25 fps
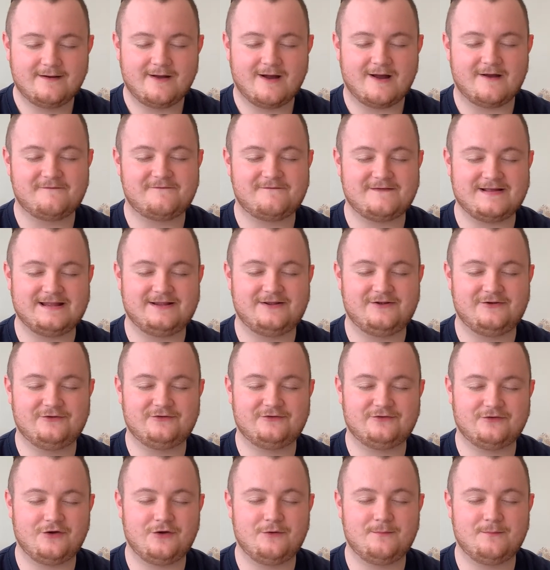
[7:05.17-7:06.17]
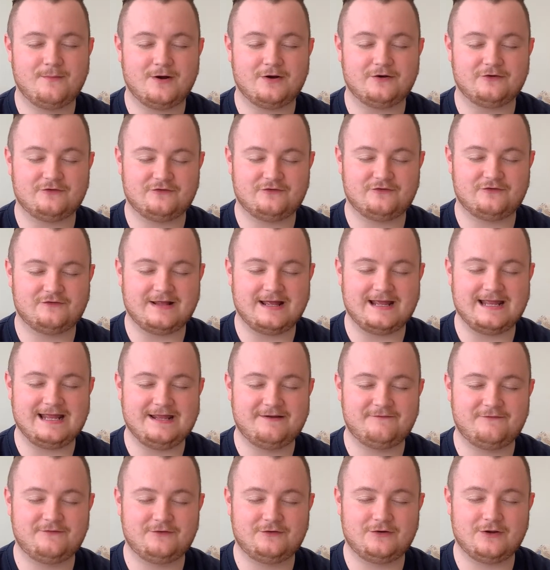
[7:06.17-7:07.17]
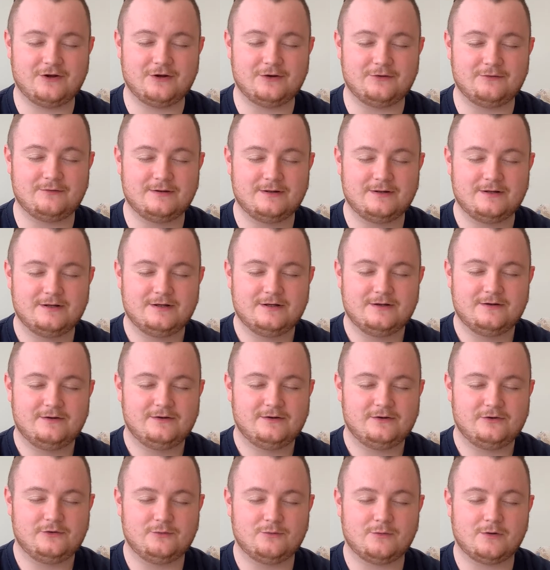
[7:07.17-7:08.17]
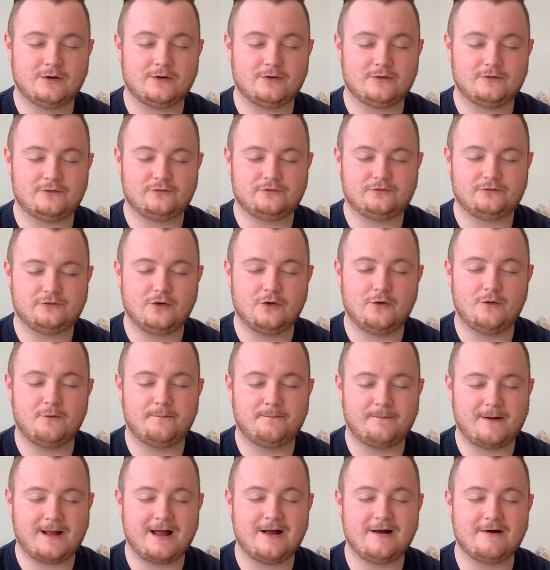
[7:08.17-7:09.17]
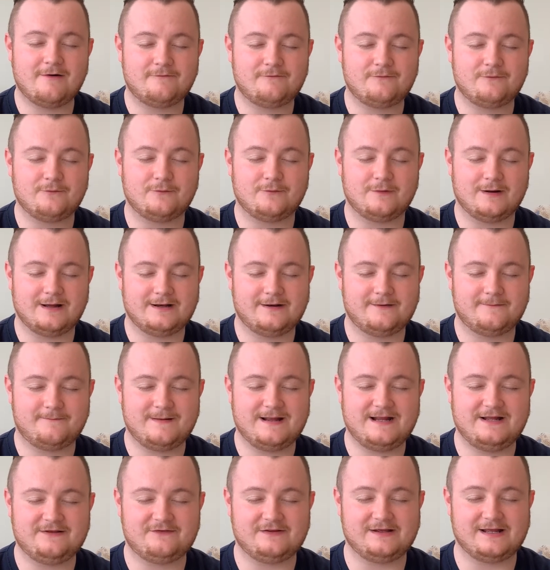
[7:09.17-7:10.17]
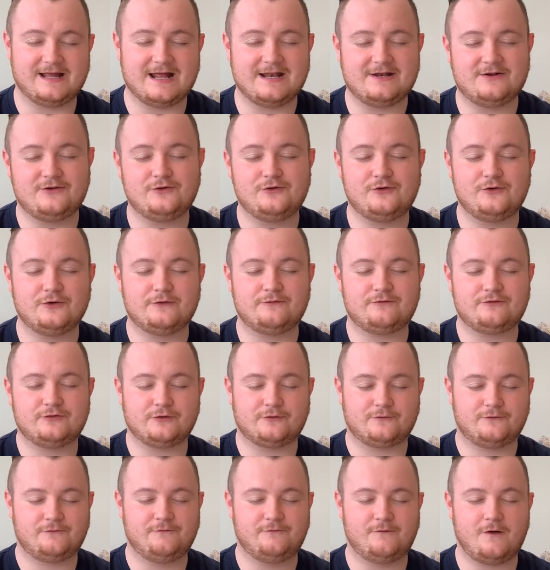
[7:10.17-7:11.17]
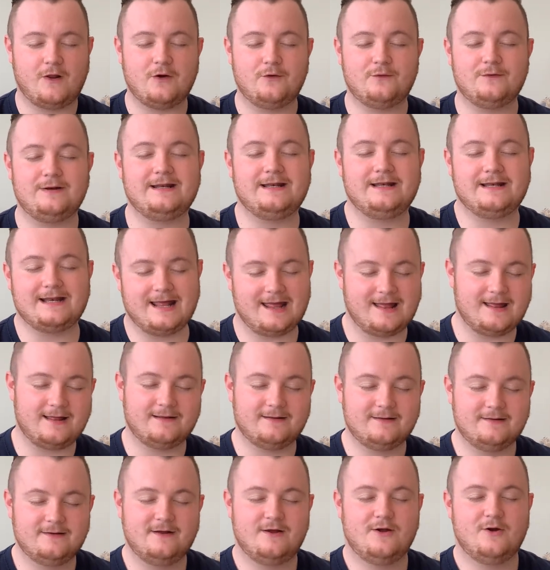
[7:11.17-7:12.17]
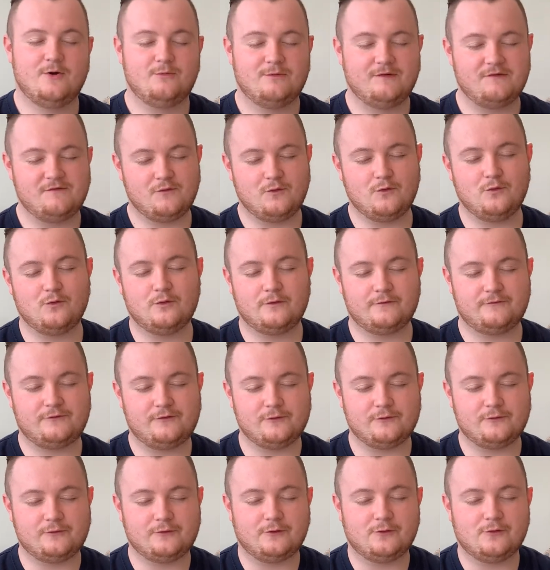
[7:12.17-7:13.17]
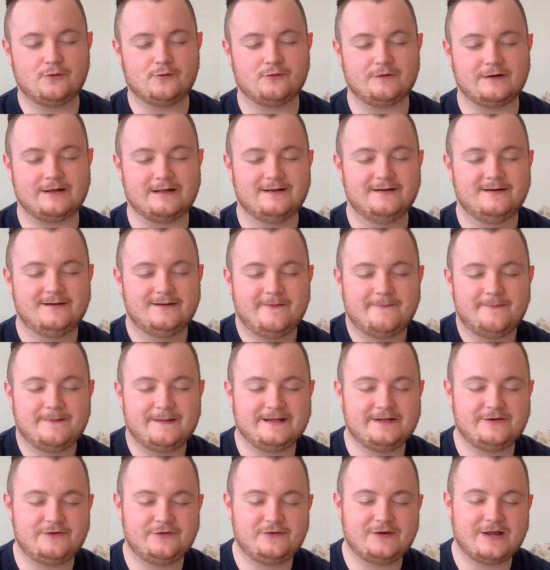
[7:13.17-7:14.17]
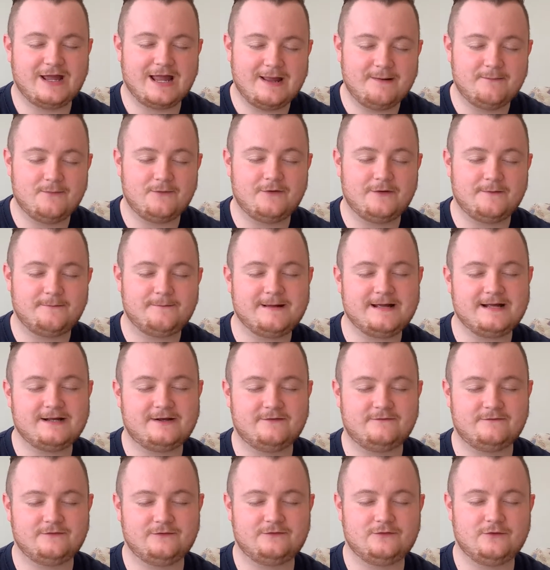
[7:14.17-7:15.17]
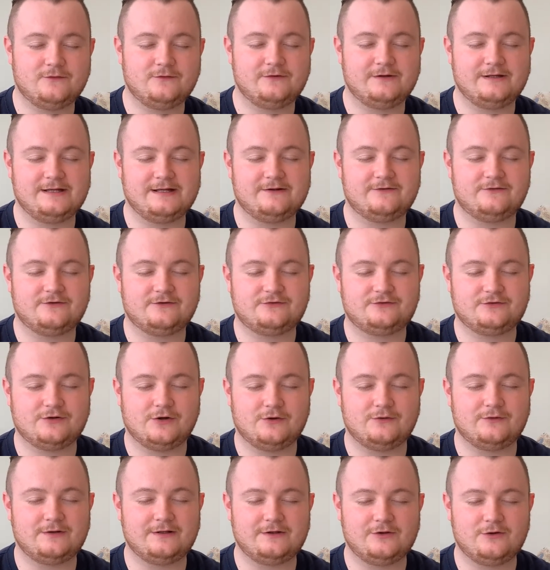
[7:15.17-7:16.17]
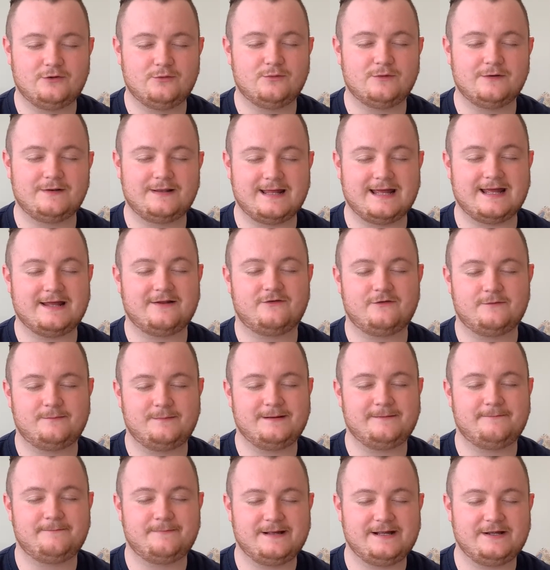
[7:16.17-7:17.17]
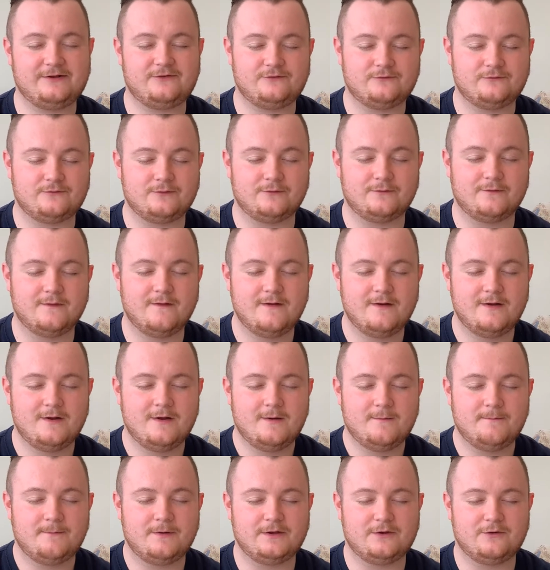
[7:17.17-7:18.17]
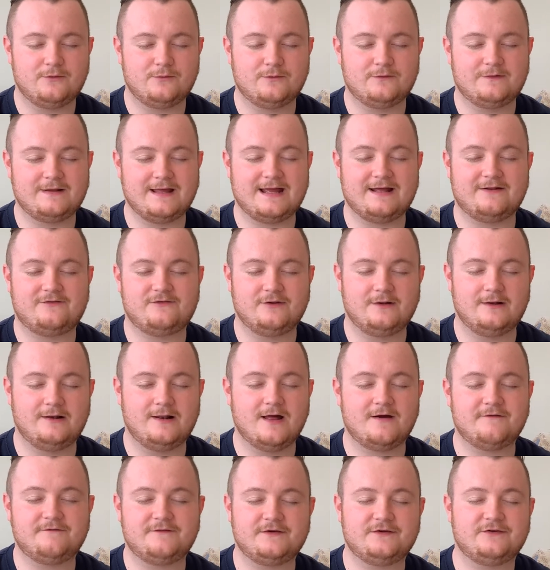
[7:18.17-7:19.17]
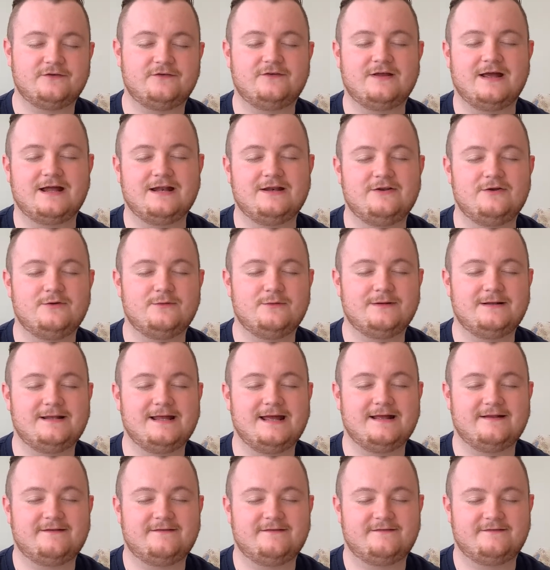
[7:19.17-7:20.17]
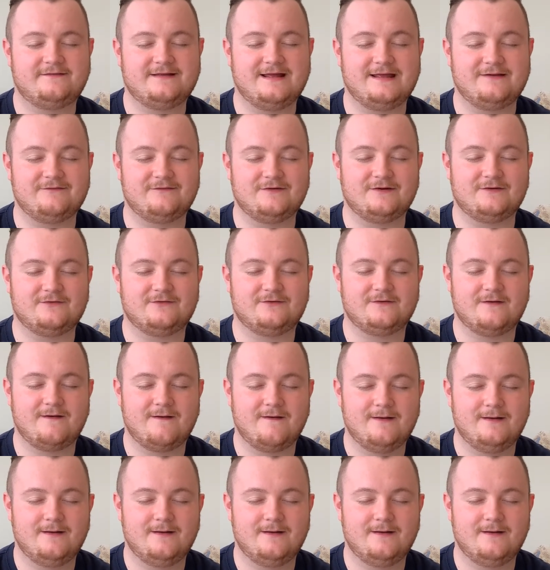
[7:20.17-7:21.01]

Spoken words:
I thank you so much that even though you are so powerful and amazing and you could have just flown in there with all of your glory, that you came on the back of a donkey to show that you were there to be peaceful, but you were there to love us and you were there to save us.